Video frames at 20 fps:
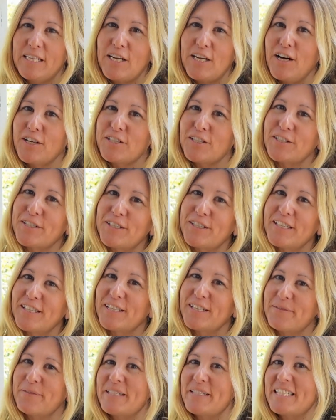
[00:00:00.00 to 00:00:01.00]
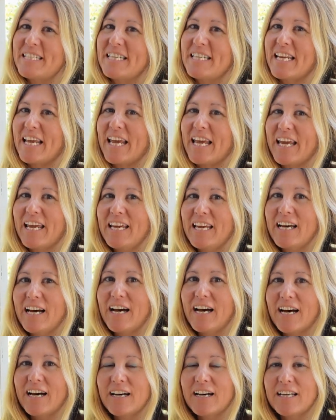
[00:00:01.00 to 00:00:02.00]
doctor a little bit today.
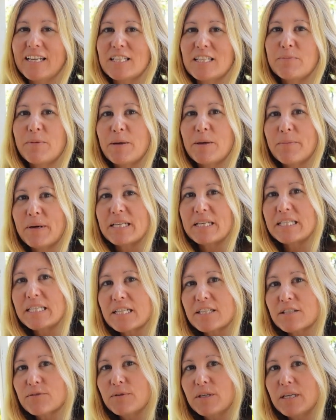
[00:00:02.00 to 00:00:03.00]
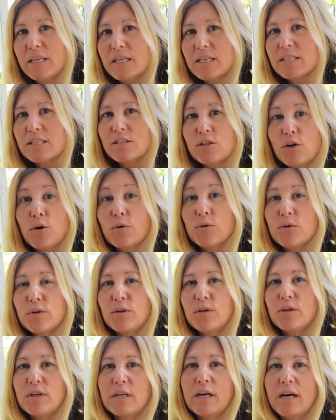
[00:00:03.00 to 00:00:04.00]
It's been my 6 weeks
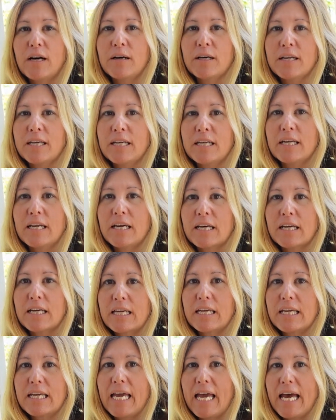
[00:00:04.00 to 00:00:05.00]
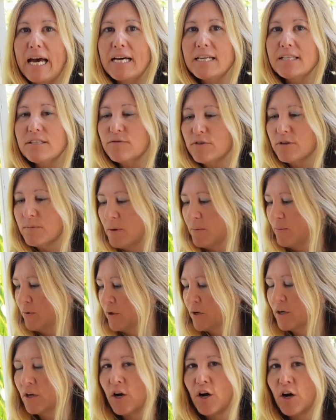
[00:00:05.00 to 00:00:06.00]
total in a cast with my
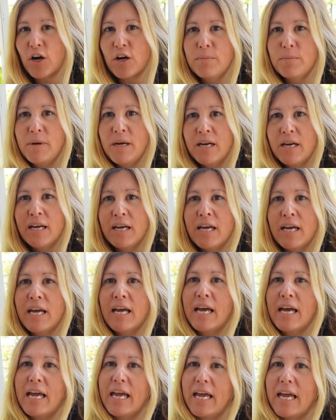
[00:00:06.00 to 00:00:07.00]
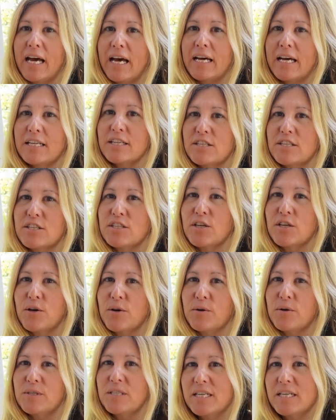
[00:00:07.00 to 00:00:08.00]
broken arm. And
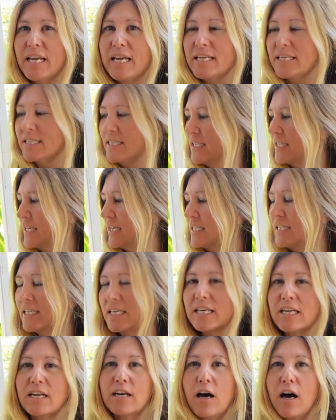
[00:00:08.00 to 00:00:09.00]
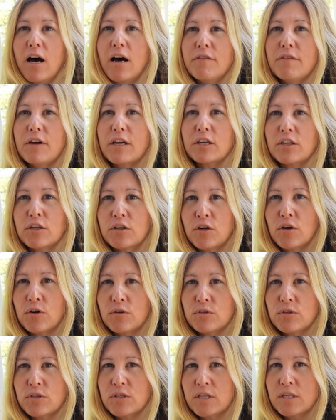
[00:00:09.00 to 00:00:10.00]
so today is the day to get it off. I could
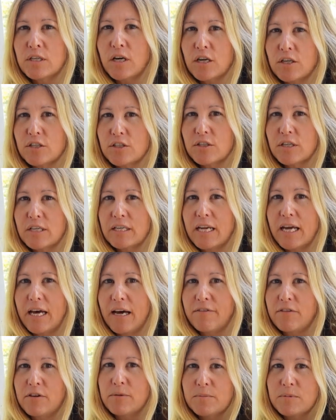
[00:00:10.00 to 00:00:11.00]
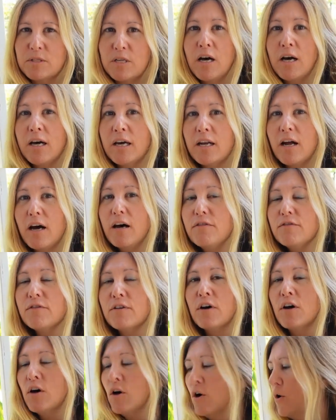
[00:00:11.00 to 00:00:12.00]
go to the doctor and have him saw it
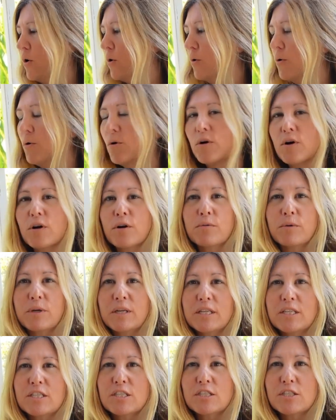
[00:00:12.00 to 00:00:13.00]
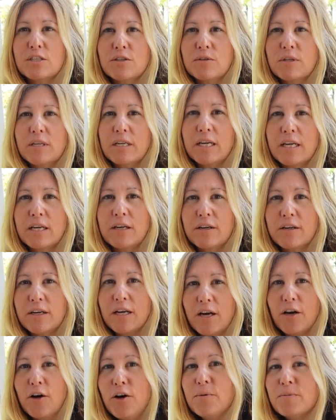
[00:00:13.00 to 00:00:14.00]
off, or we could just do it here
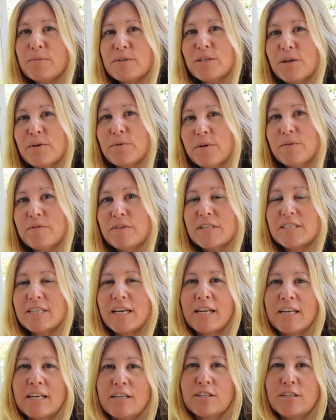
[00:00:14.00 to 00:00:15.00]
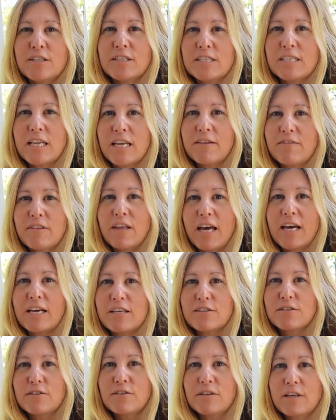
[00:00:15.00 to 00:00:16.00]
at home. So we've decided to save the
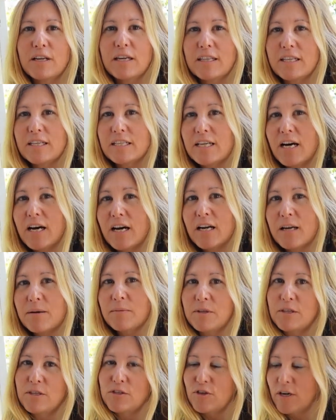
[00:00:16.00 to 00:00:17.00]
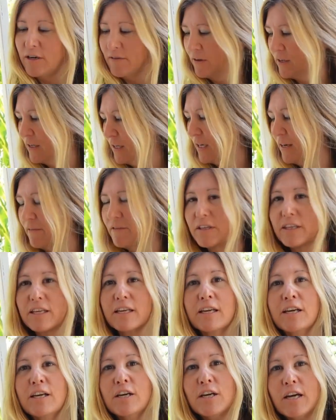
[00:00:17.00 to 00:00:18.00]
hassle and the time and the driving and
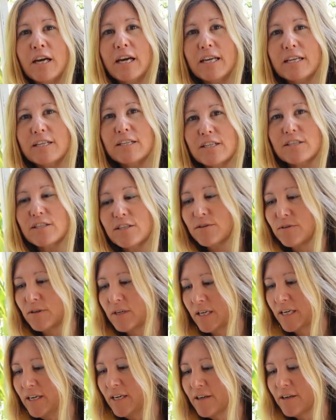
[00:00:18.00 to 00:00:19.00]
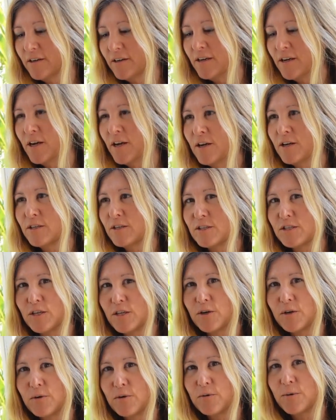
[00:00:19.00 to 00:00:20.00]
everything and just do it here.
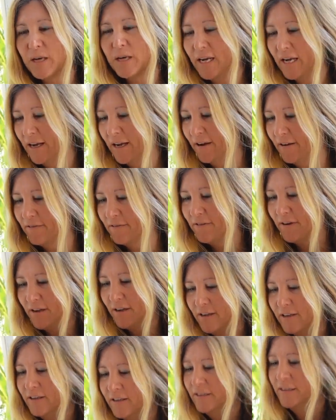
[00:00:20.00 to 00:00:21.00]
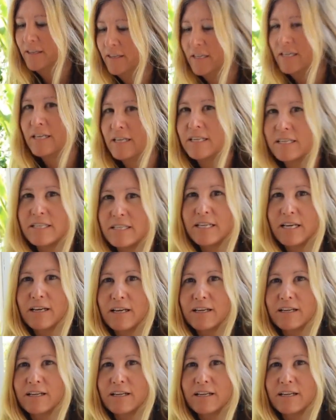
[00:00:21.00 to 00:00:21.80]
So we have these.